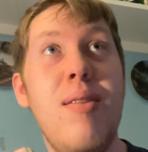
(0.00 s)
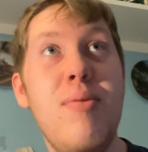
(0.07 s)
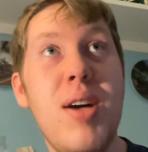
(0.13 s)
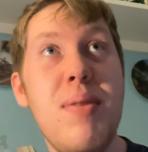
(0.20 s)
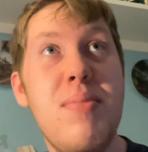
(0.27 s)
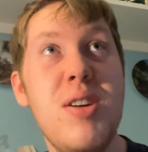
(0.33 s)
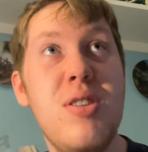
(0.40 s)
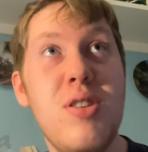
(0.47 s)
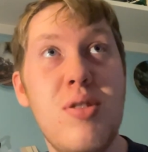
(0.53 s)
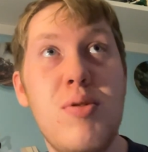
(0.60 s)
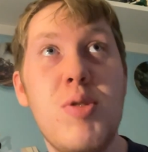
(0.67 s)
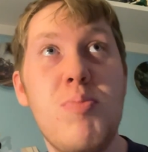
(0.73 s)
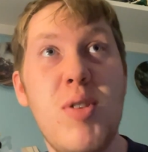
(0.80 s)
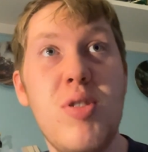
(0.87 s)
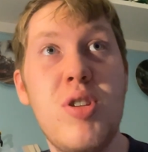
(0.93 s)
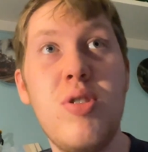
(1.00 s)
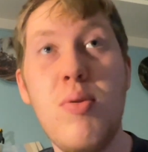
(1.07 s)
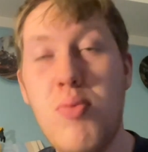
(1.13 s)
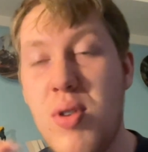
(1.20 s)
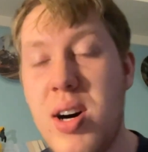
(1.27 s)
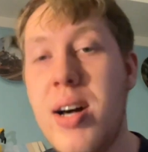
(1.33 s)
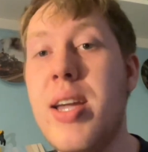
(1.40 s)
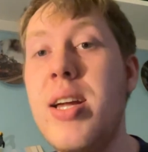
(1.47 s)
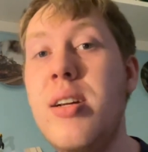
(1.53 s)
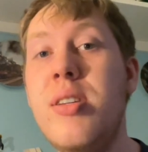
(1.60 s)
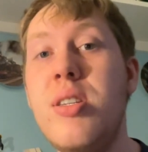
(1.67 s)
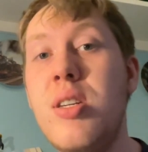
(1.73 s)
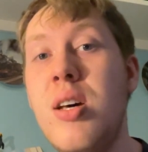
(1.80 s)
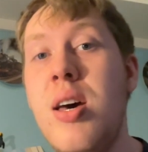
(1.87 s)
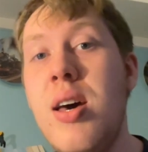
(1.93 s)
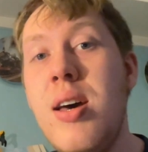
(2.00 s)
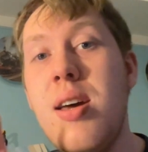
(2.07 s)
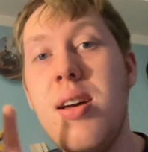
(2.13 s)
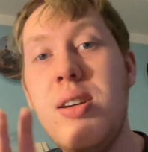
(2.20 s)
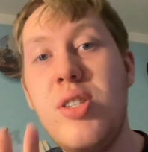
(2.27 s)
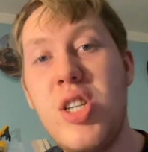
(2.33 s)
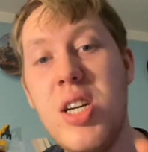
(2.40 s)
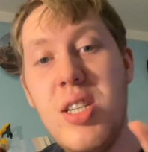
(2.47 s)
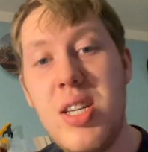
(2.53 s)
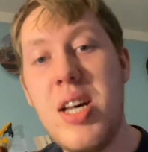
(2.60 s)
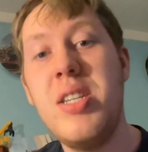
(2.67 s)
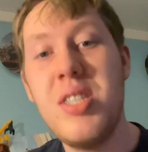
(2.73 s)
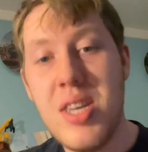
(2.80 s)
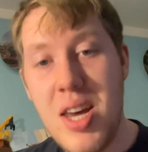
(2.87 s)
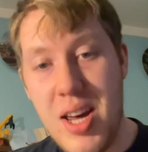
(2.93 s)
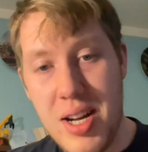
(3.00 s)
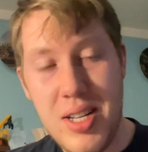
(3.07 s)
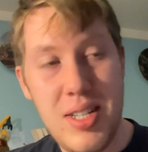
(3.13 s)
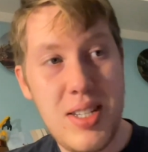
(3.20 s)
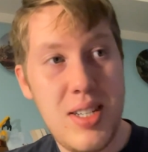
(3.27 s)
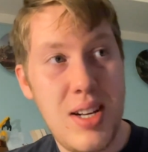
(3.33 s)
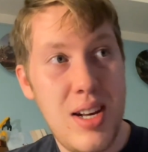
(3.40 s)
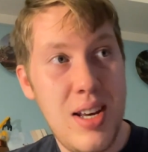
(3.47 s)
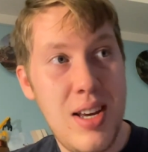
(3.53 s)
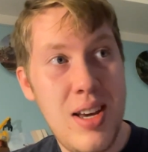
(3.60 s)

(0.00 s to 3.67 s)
Peter Potter writes, she says yes.